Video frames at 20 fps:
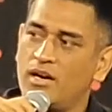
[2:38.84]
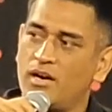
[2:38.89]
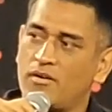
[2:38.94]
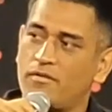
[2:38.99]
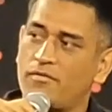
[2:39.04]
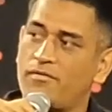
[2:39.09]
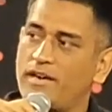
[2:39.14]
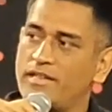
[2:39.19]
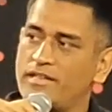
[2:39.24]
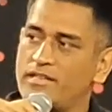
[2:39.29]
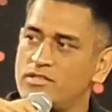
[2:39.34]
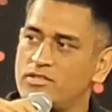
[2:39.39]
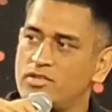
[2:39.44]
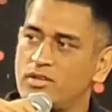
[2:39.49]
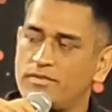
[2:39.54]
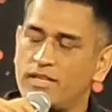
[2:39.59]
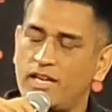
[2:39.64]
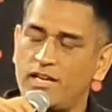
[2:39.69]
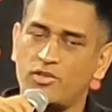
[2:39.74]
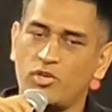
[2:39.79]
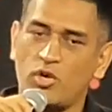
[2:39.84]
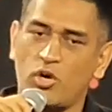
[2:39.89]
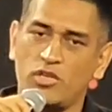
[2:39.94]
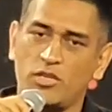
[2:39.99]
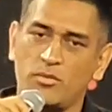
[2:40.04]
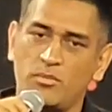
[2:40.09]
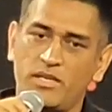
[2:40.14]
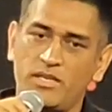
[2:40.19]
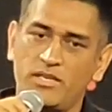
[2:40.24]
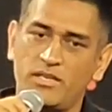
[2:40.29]
finals of that
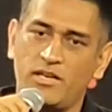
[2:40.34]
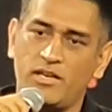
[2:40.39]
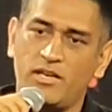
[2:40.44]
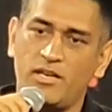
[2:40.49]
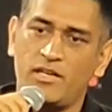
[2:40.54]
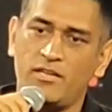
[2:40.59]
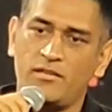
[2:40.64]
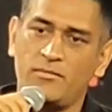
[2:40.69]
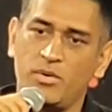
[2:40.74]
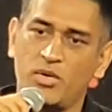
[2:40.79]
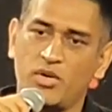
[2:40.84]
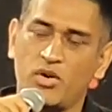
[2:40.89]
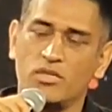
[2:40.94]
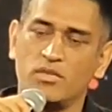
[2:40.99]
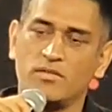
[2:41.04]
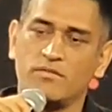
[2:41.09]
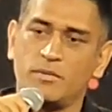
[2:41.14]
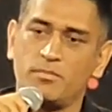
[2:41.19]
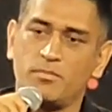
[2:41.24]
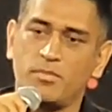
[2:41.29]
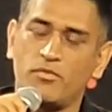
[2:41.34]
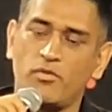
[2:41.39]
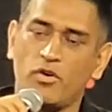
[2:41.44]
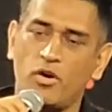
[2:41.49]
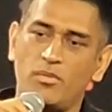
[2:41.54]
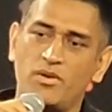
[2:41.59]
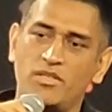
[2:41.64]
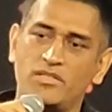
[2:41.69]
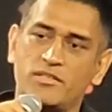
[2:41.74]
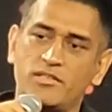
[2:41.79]
tournament. And because of the
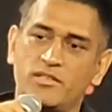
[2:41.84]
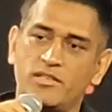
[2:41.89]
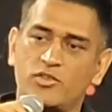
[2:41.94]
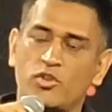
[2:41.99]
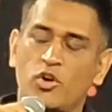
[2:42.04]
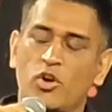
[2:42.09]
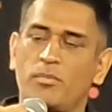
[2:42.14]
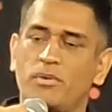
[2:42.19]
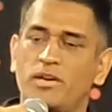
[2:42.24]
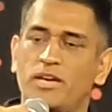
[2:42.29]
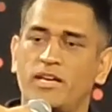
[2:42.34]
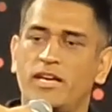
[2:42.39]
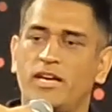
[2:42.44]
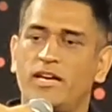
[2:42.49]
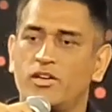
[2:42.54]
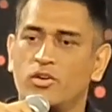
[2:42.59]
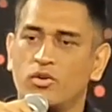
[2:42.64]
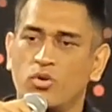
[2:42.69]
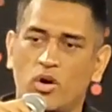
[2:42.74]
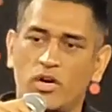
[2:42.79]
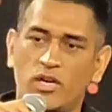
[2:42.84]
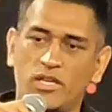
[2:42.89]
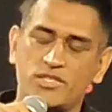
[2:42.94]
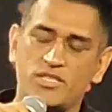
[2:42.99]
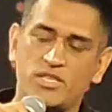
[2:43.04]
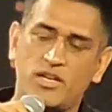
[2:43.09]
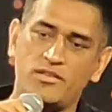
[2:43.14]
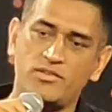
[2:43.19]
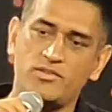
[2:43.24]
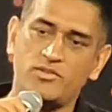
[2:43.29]
performance in the tournament, I got a
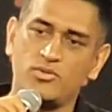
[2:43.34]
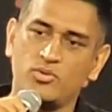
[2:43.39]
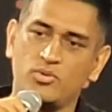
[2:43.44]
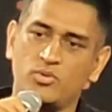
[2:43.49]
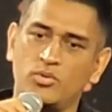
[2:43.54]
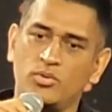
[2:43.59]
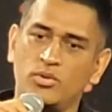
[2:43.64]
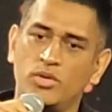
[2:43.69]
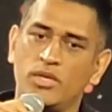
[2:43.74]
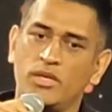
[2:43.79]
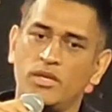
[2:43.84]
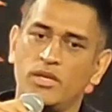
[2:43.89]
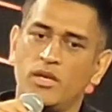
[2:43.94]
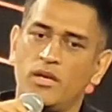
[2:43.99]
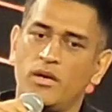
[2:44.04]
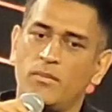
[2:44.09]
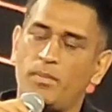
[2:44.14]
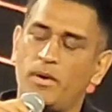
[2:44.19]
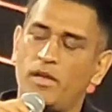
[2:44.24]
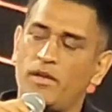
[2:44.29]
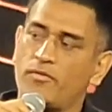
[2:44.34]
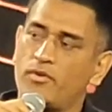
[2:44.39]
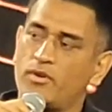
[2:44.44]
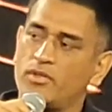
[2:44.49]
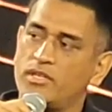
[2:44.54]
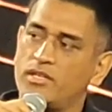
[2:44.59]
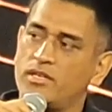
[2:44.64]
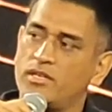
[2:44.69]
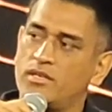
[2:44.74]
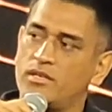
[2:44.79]
chance to play for
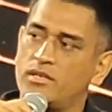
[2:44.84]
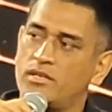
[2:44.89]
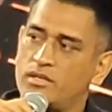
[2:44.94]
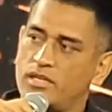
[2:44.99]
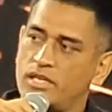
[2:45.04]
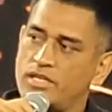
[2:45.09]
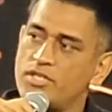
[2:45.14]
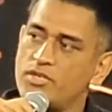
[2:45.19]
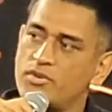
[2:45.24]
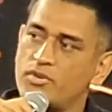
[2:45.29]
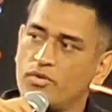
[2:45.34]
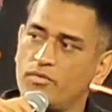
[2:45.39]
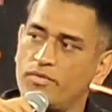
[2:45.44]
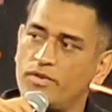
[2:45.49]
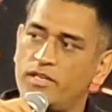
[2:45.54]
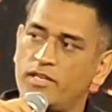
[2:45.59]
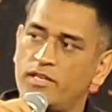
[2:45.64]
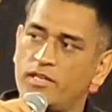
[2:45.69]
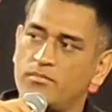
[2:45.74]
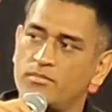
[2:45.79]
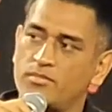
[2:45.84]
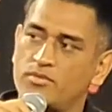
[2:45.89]
the Ranji Trophy team.